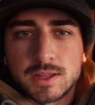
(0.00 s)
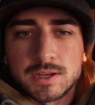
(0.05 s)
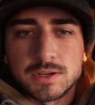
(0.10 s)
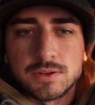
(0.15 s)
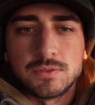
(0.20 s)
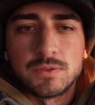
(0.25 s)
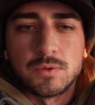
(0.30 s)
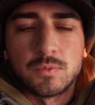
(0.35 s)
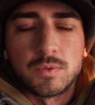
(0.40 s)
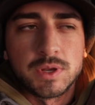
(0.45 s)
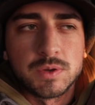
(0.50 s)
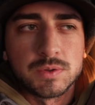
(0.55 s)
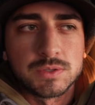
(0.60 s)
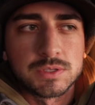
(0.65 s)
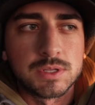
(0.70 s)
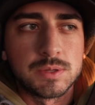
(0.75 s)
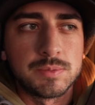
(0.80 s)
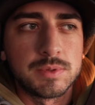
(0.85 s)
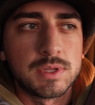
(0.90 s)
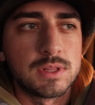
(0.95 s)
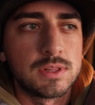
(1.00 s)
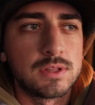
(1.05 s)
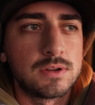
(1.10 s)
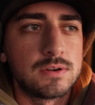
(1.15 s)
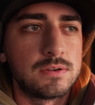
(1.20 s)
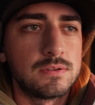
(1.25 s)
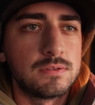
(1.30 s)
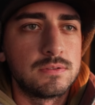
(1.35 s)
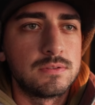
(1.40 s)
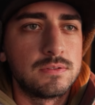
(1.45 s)
knew the wind was going to be a
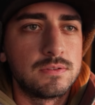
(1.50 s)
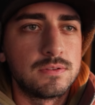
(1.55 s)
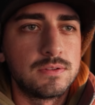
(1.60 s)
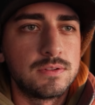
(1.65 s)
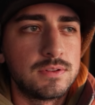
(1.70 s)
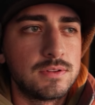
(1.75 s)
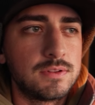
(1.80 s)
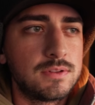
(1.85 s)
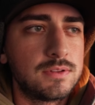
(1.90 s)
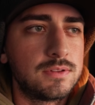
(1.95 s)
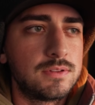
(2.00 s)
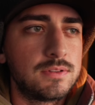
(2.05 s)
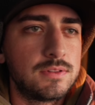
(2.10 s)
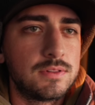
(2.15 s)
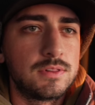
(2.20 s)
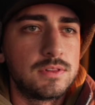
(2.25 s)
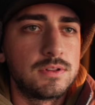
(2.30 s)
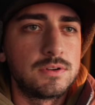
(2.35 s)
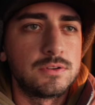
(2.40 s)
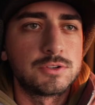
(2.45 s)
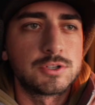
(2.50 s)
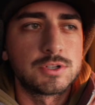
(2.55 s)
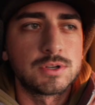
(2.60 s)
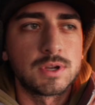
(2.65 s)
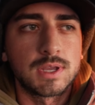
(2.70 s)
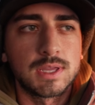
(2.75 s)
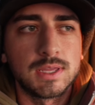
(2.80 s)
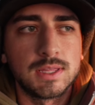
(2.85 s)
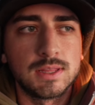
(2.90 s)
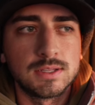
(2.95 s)
little, little
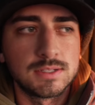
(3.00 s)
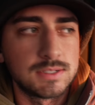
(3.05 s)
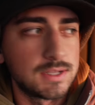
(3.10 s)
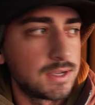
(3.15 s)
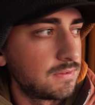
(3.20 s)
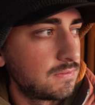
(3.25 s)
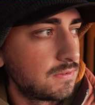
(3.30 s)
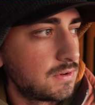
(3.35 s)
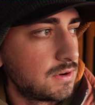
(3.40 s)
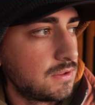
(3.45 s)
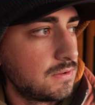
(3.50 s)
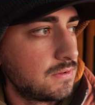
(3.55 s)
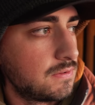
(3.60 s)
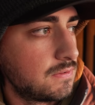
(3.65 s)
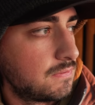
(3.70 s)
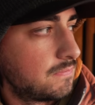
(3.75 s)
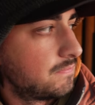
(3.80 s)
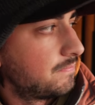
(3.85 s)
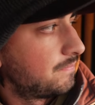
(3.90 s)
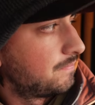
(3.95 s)
tricky this afternoon.